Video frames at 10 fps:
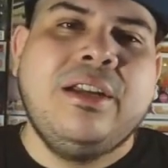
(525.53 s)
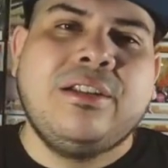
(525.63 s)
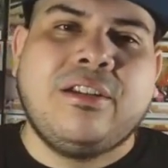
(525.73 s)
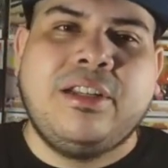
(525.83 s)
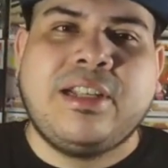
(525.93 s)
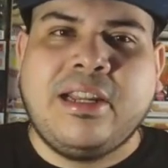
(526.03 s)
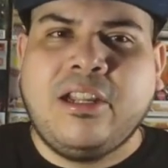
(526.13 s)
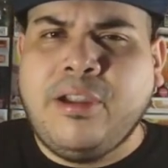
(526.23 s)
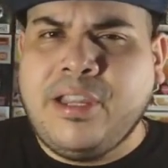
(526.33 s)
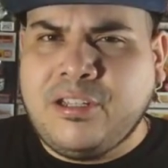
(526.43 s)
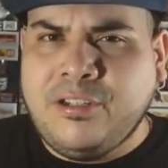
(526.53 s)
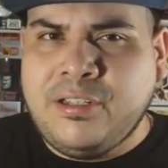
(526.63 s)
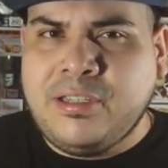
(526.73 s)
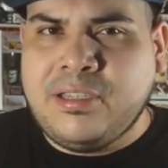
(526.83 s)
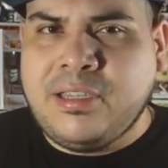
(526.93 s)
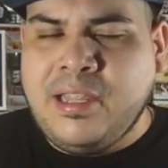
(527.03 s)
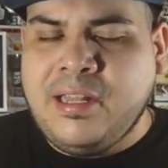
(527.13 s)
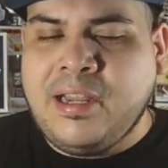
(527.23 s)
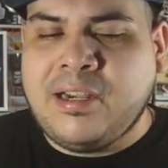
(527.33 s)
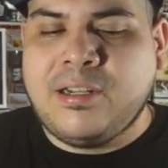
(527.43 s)
So I decided to go ahead and include it
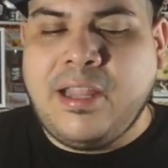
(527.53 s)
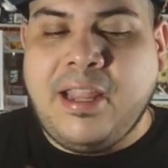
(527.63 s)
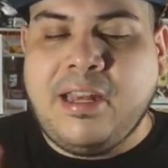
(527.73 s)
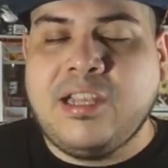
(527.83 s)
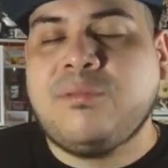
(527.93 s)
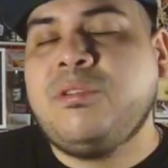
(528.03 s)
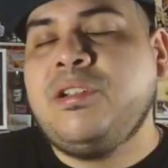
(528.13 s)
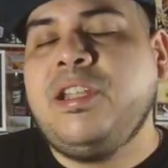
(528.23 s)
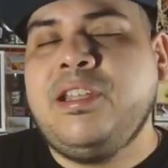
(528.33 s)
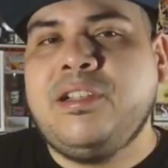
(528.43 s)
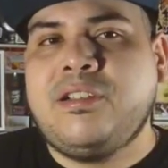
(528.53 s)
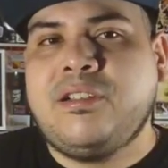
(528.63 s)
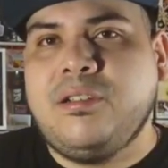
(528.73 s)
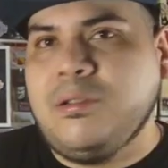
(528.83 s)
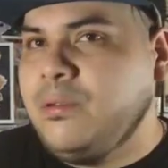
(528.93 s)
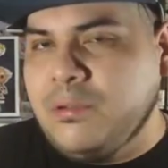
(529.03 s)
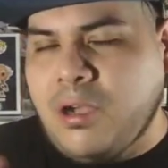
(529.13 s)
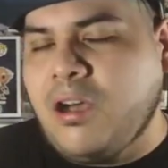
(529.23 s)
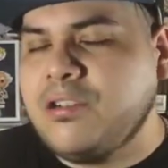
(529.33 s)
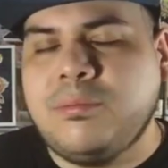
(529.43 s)
in there. And this one is
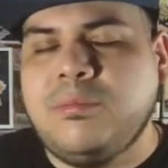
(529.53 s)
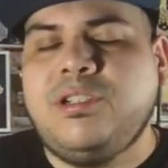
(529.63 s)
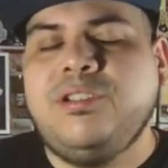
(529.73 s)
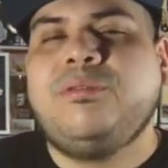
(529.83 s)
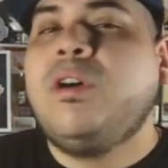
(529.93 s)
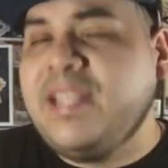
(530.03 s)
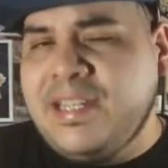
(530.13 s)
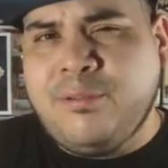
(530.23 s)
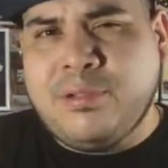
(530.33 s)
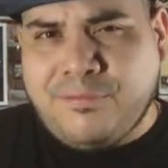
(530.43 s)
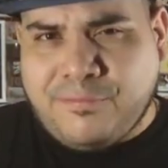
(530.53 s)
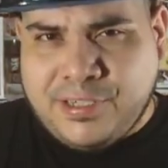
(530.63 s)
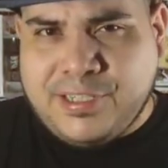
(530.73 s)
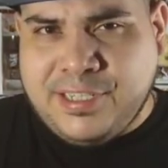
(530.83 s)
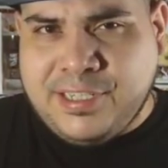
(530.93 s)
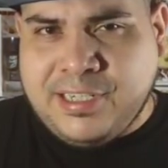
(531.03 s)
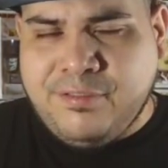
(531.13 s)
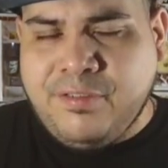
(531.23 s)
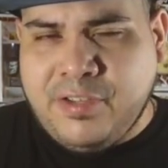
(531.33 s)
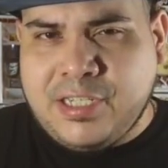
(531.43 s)
awesome too. What they did with the first season
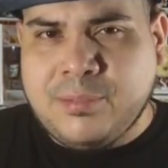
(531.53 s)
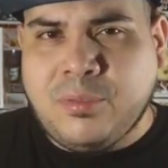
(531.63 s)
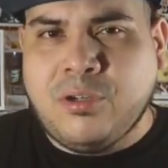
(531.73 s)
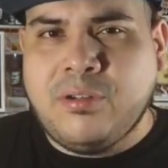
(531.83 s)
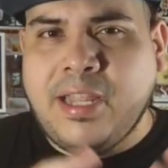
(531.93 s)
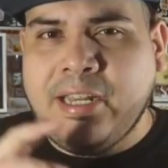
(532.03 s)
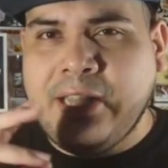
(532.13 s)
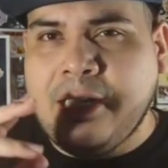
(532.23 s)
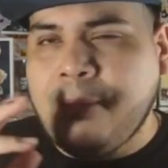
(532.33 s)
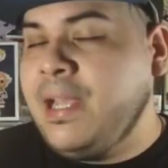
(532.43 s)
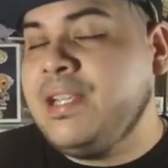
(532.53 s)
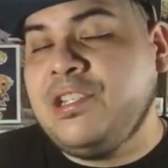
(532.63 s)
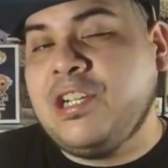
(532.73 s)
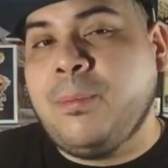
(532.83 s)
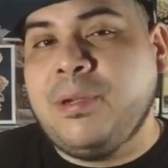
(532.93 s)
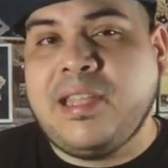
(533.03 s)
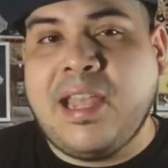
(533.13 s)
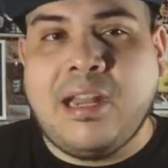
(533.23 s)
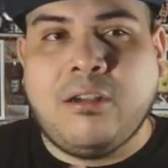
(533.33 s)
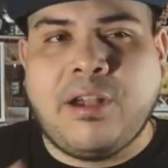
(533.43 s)
of Invincible, they did an amazing job with
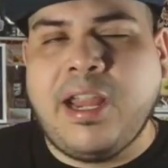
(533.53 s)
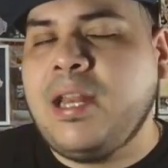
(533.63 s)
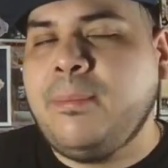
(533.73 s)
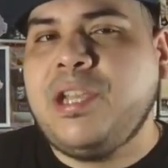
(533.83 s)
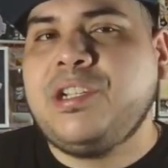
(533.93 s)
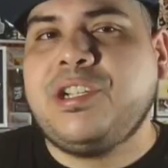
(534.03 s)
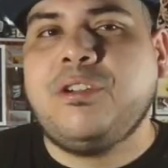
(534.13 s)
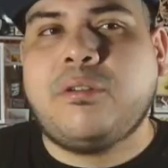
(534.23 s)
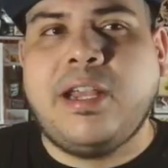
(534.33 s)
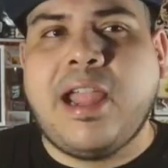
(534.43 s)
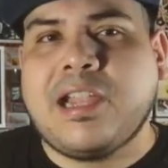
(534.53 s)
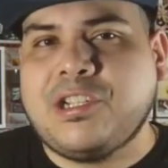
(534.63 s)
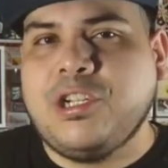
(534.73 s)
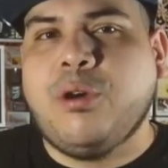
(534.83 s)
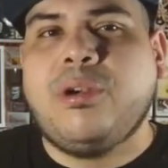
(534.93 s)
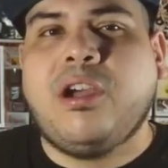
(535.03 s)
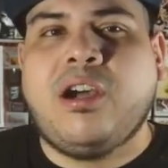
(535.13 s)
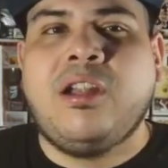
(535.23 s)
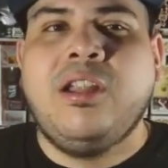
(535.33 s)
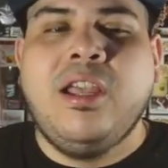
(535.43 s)
that. Great animation, great action going
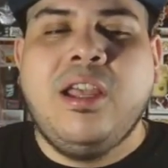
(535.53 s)
on.